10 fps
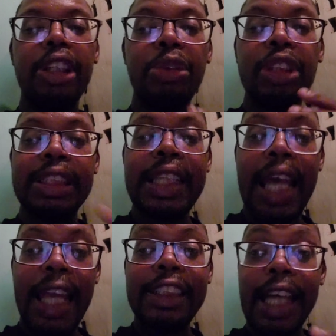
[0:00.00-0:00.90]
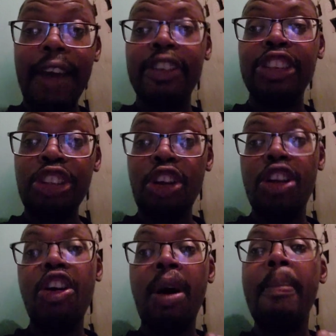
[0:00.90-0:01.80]
But it was nice having you
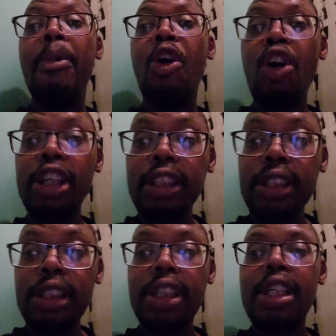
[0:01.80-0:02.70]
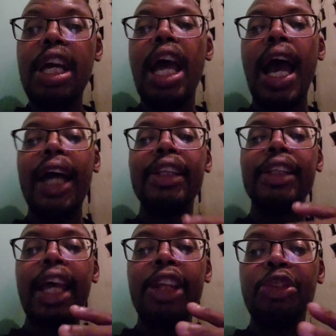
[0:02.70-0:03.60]
all on board,
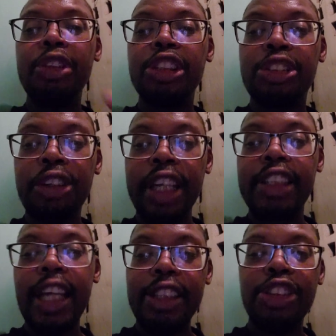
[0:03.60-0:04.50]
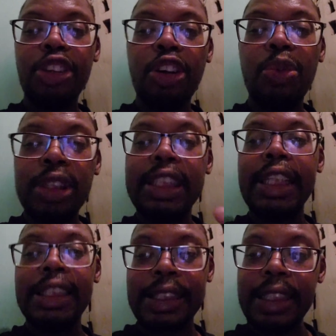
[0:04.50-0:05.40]
and it was great that you all was
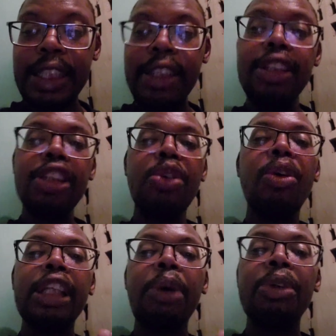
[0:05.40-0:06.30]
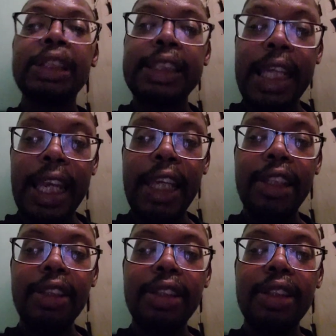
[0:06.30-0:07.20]
listening to what I was
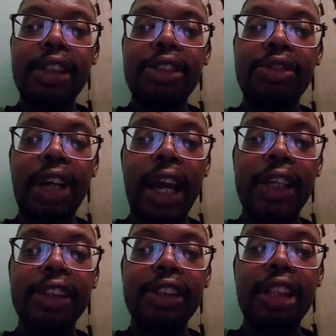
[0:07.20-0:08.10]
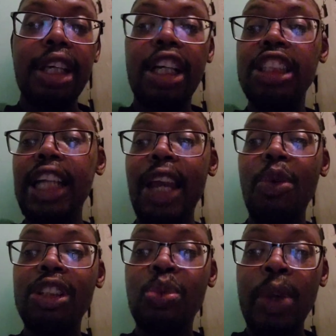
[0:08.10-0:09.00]
saying, right? Because
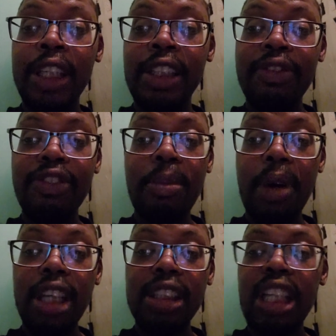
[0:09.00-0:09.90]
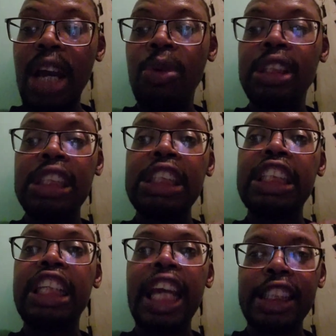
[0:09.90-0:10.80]
I was waiting for bus and
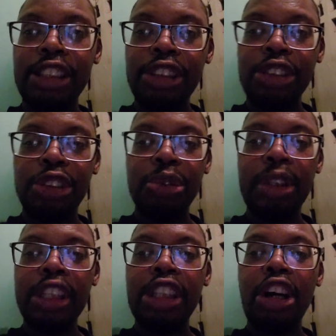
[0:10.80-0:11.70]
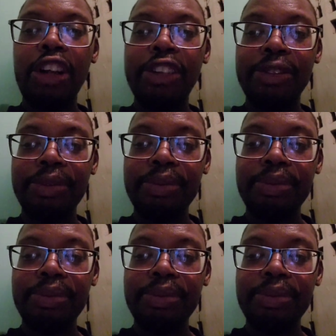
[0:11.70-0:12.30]
wasn't getting through with none.